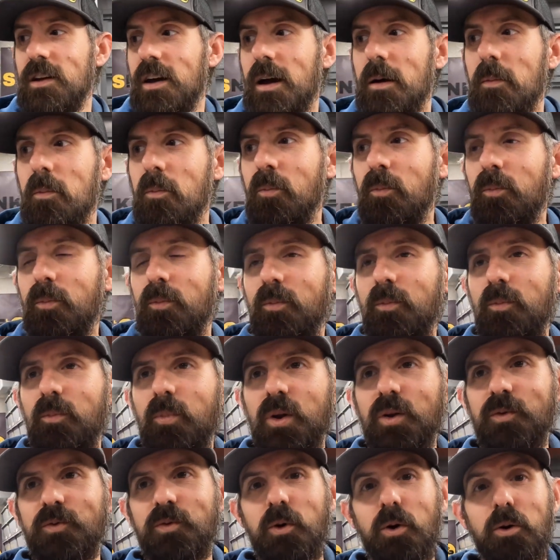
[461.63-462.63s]

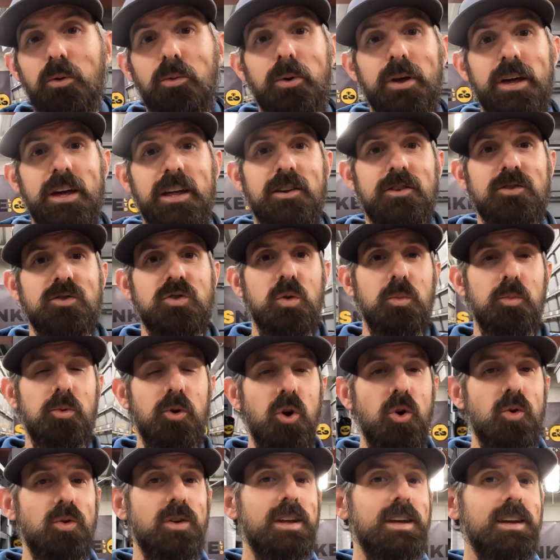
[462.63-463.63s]
But if you're able to get a
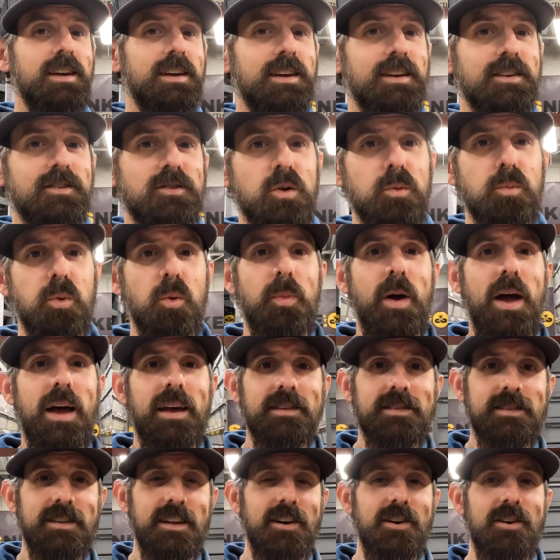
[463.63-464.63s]
super OD, super
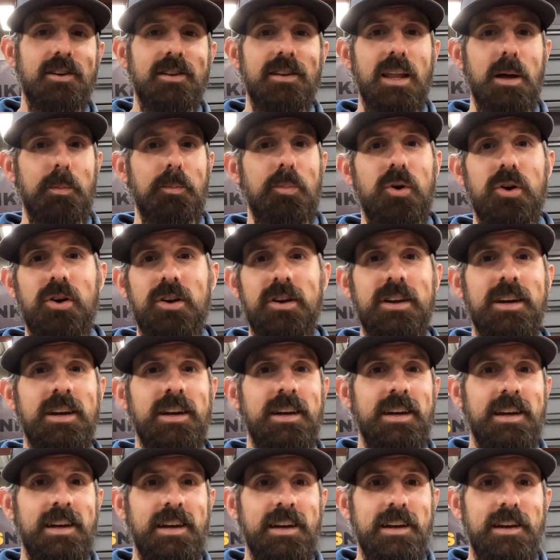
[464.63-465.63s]
pastel, leopard,
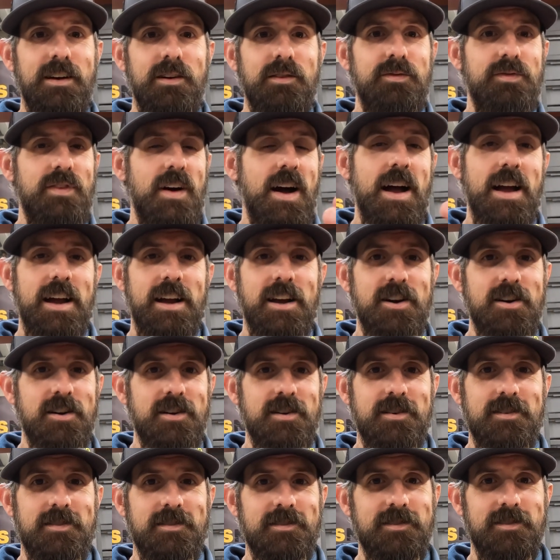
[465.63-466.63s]

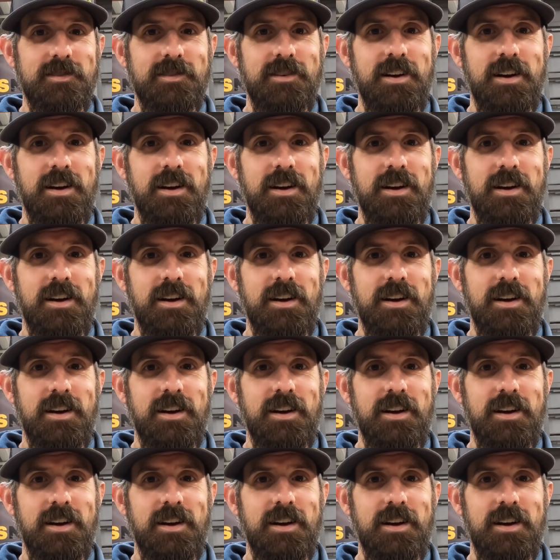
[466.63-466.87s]
fire,